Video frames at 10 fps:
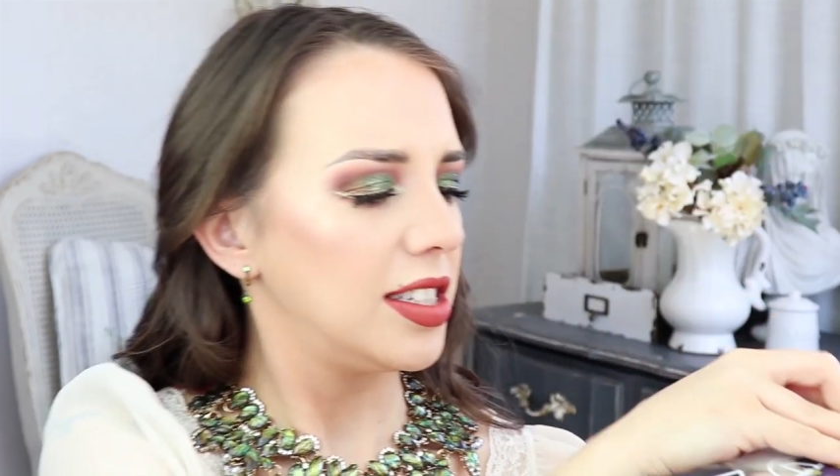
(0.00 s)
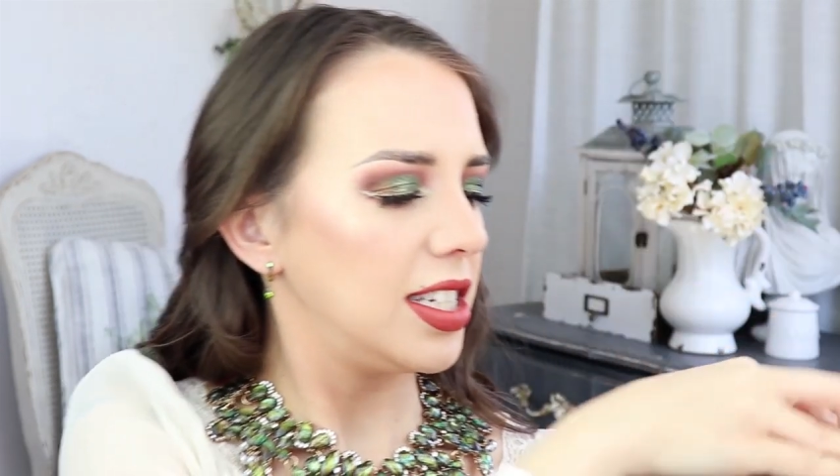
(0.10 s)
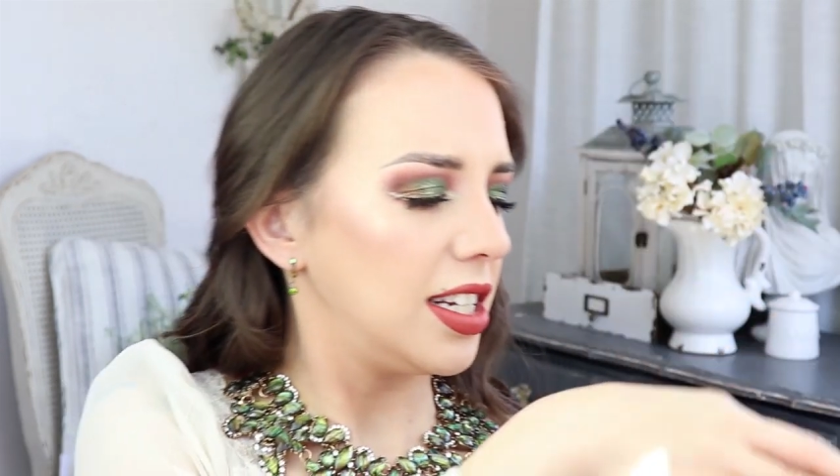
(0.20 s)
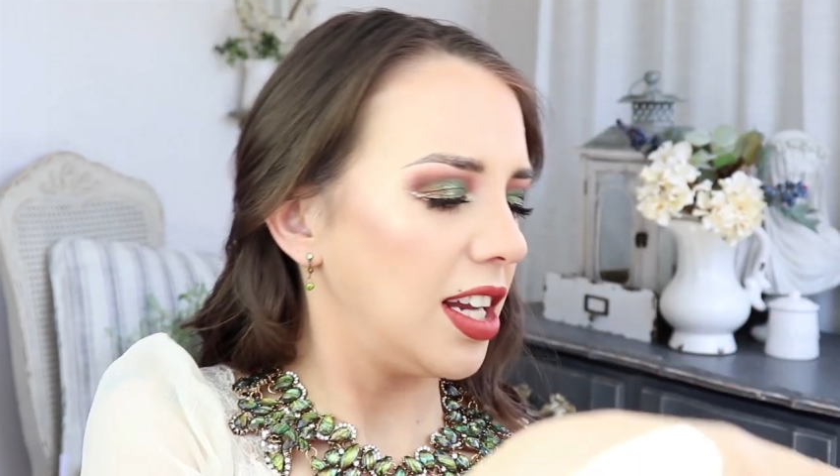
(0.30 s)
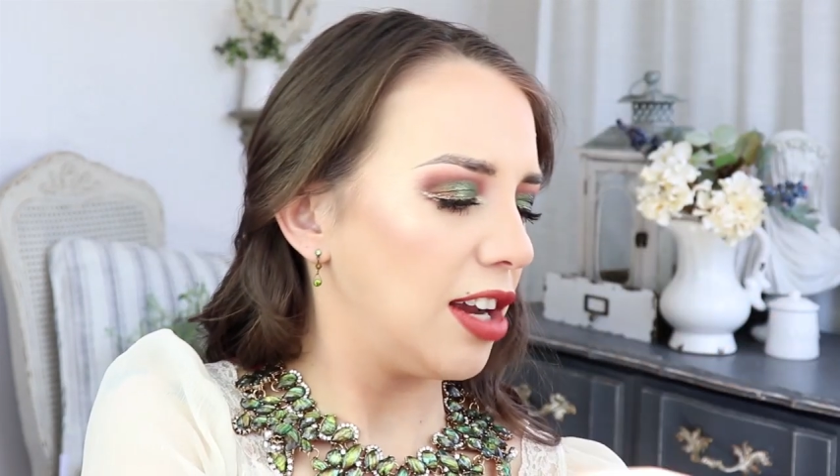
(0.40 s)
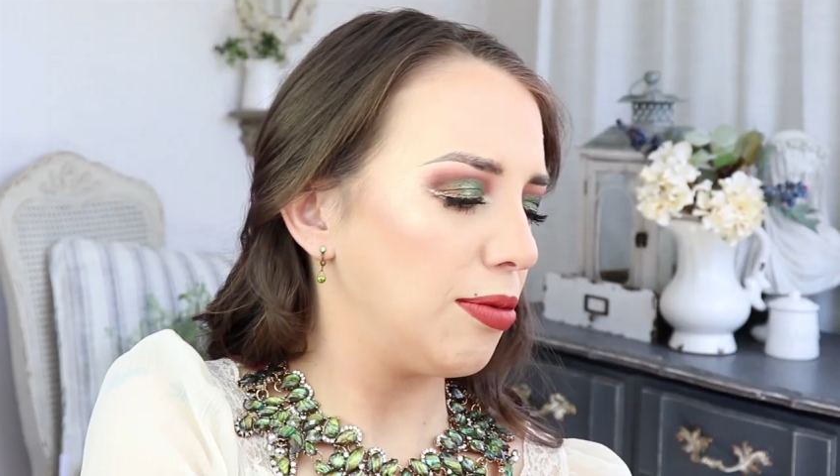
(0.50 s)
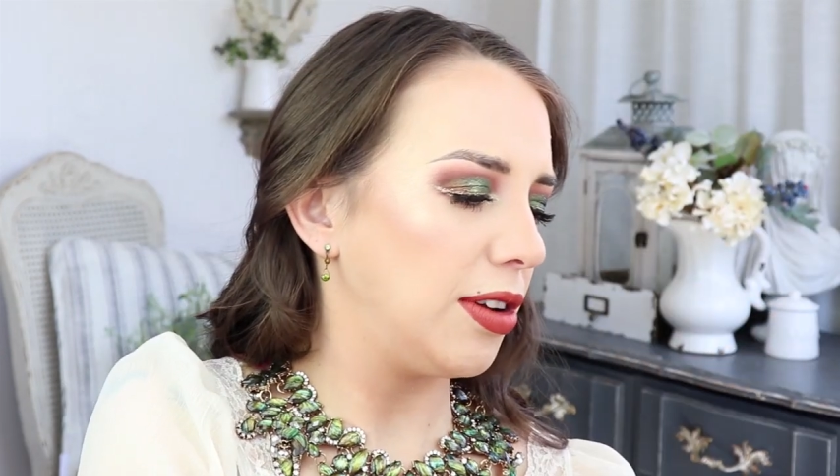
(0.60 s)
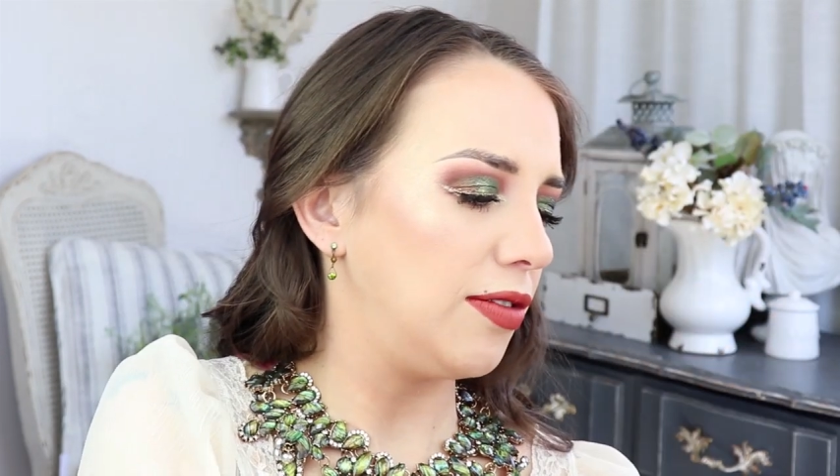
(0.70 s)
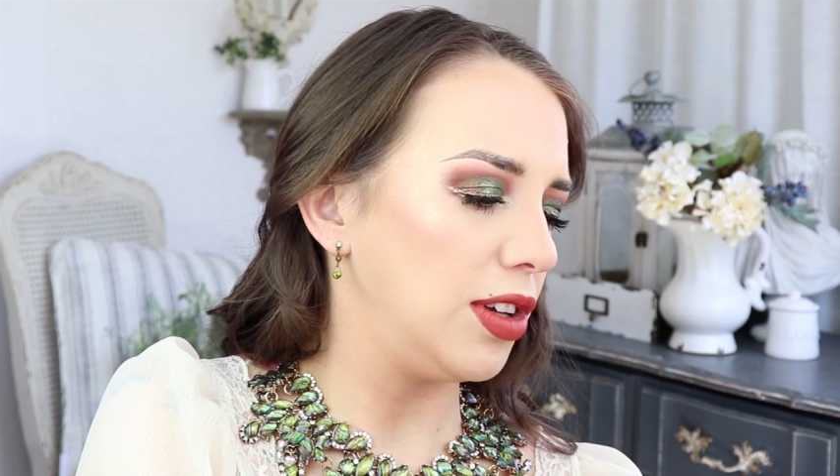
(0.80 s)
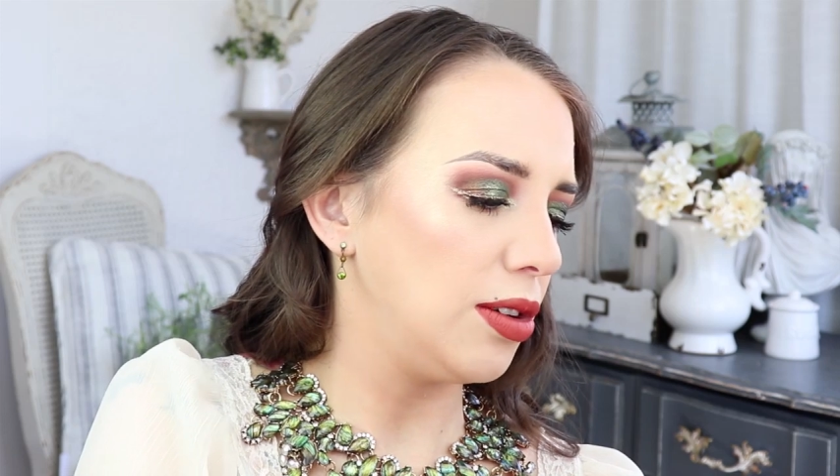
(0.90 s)
did a
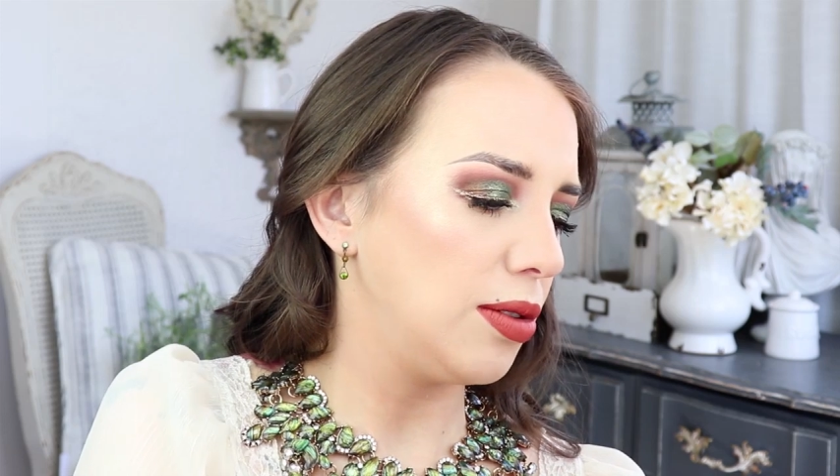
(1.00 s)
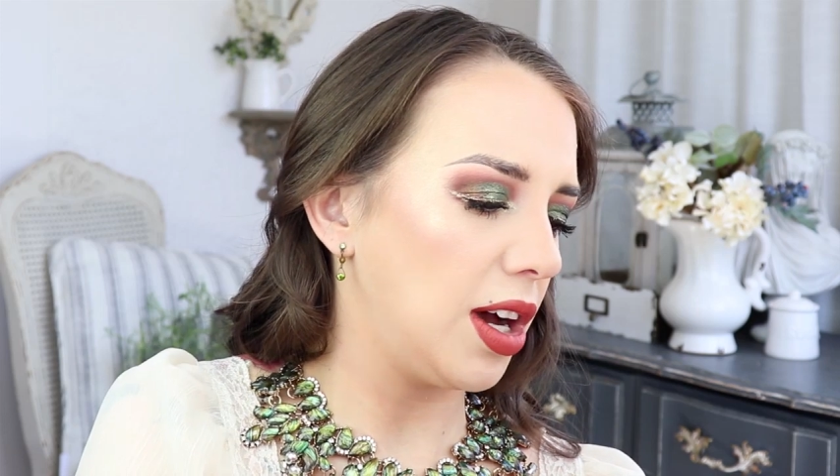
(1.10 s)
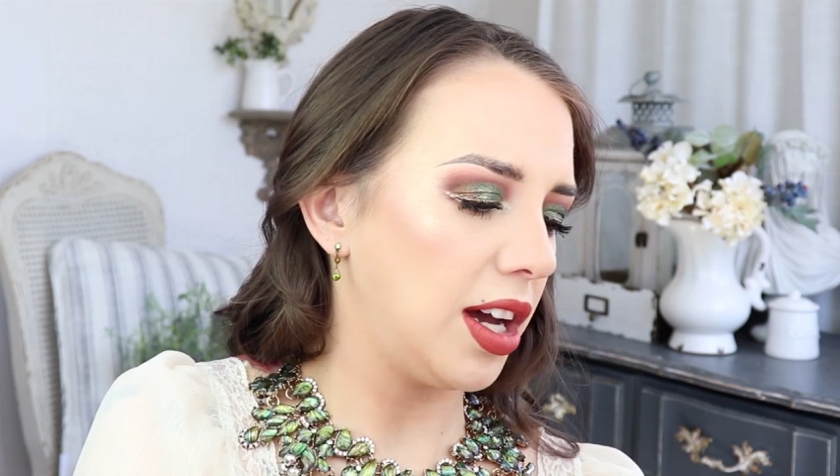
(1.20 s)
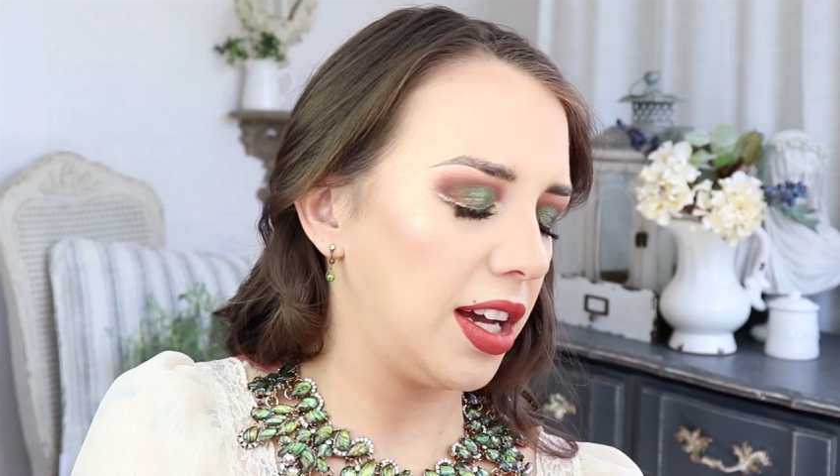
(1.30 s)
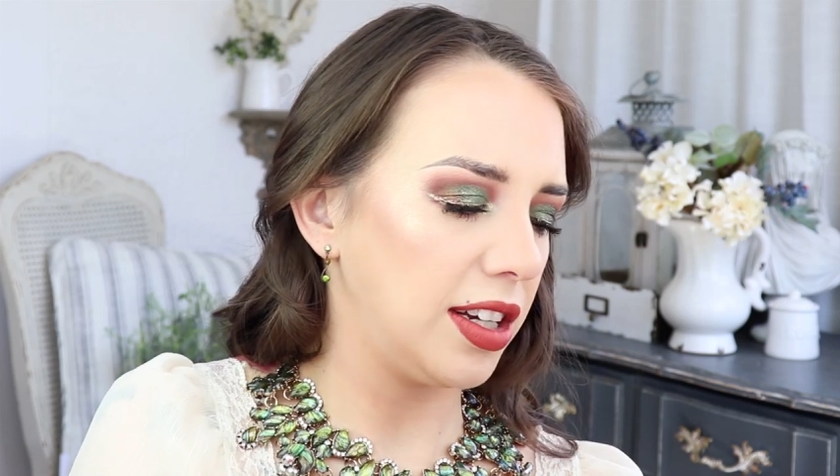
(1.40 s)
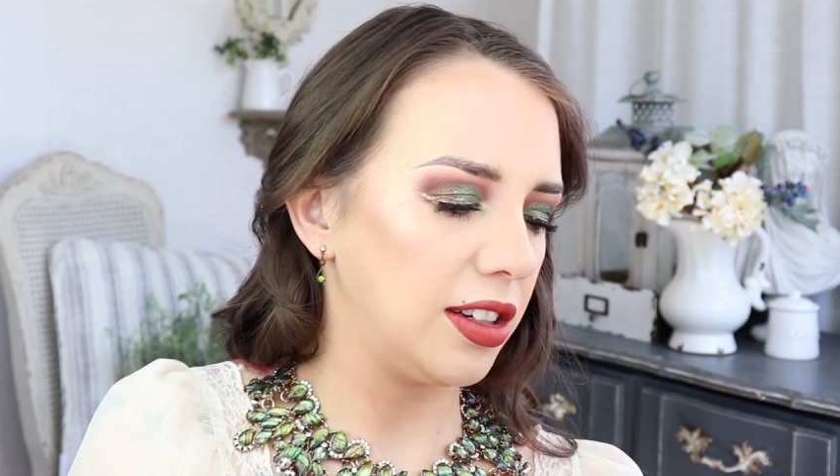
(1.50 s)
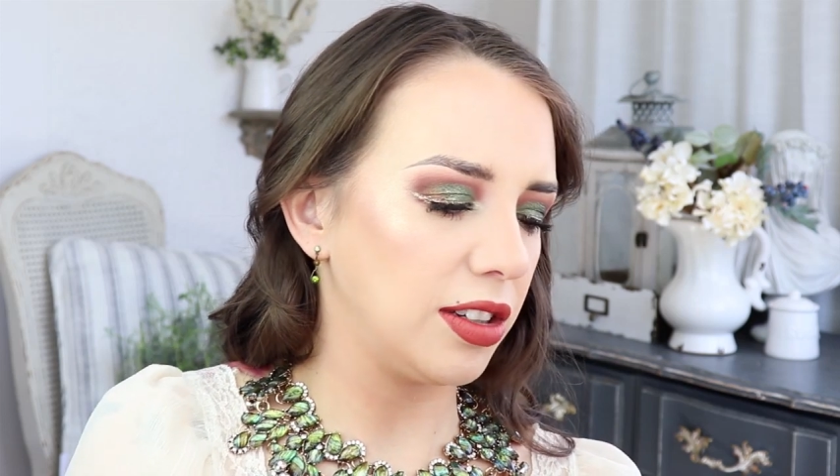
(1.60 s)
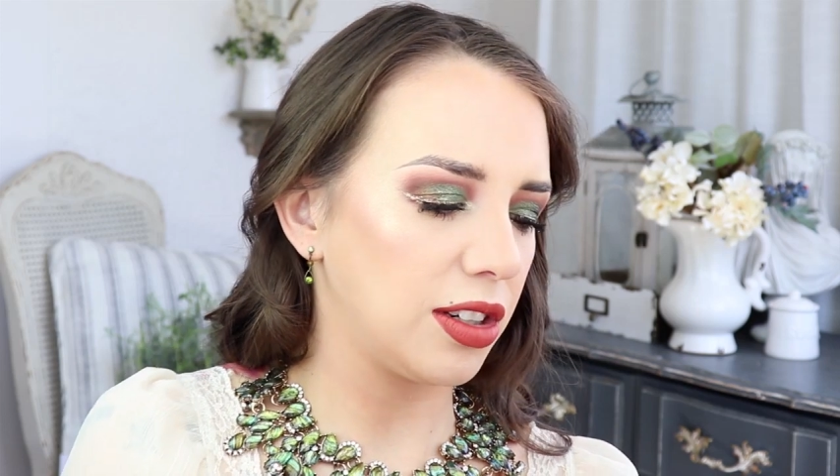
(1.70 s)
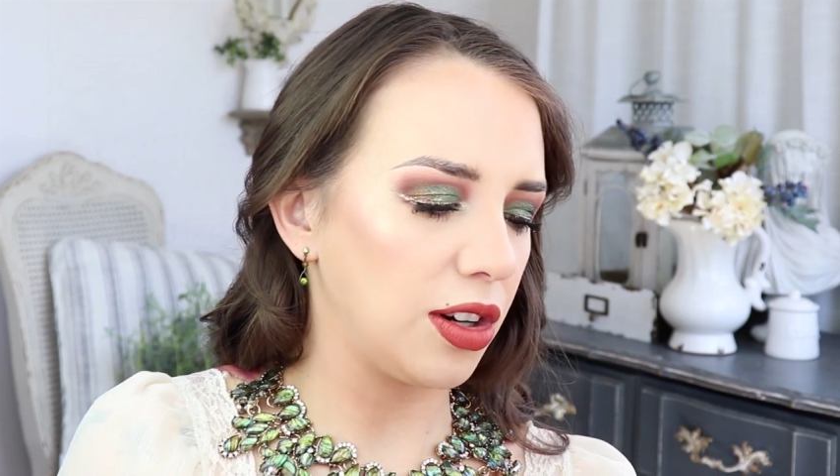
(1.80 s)
review on